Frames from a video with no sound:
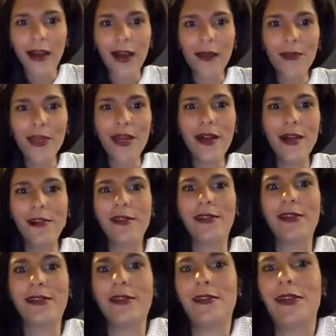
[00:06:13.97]

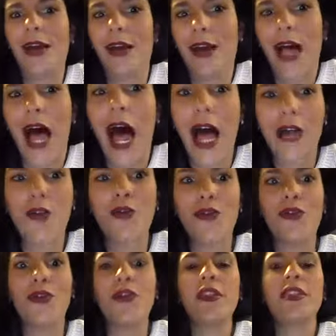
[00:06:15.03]
because I
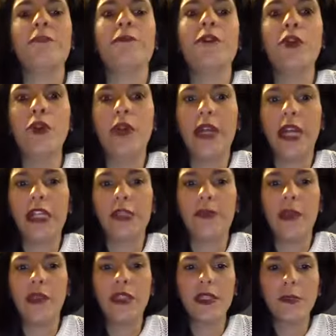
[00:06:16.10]
ordered this food and I
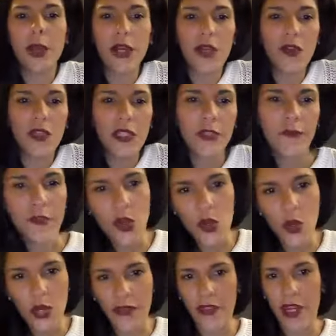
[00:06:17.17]
spent this money on this
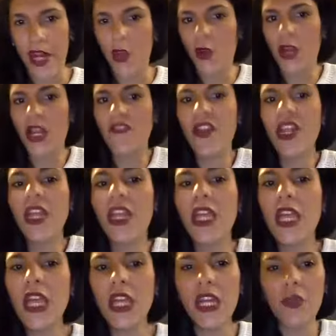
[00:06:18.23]
food and then I couldn't even
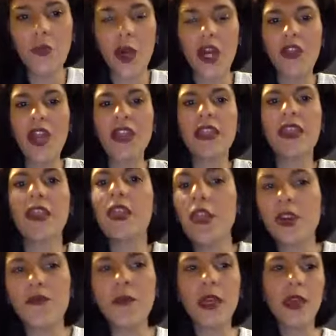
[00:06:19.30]
eat it. What I think
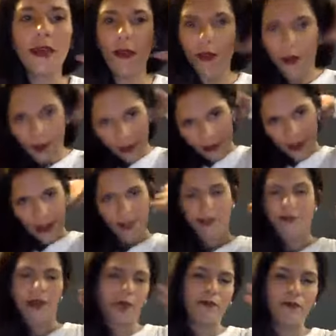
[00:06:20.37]
of me, all of this
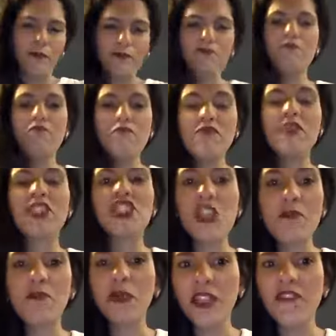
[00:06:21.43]
stuff. I'm
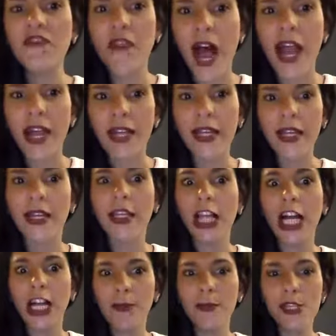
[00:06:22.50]
simplifying it a
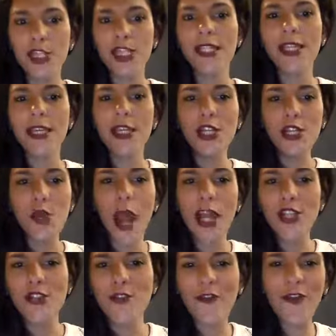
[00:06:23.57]
lot, but just
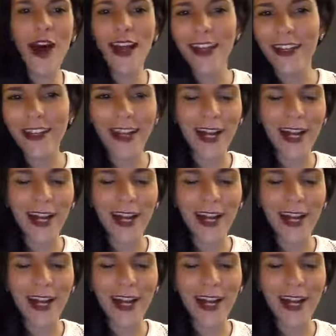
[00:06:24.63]
trying to find